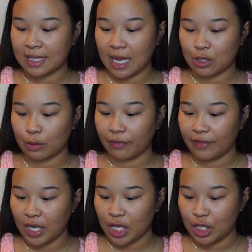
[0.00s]
natural
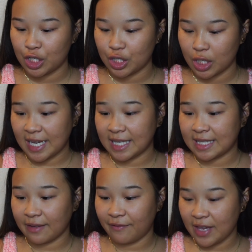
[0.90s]
finish.
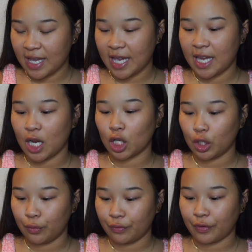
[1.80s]
It's vegan,
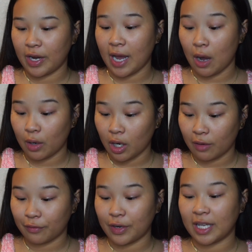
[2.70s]
gluten-free,
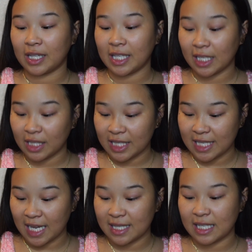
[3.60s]
alcohol-free, clinically
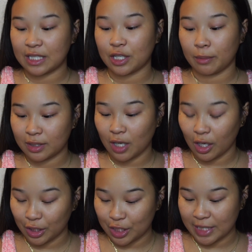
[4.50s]
tested,
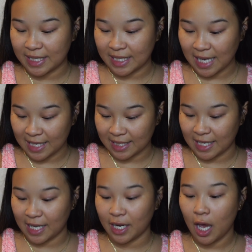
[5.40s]
dermatologist
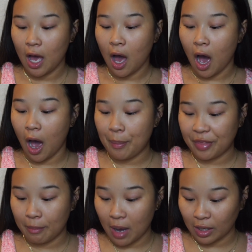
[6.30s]
tested,
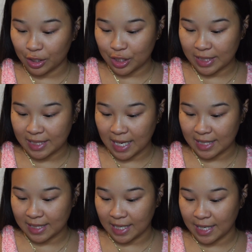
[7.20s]
ophthalmologist
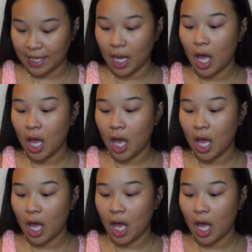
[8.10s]
tested,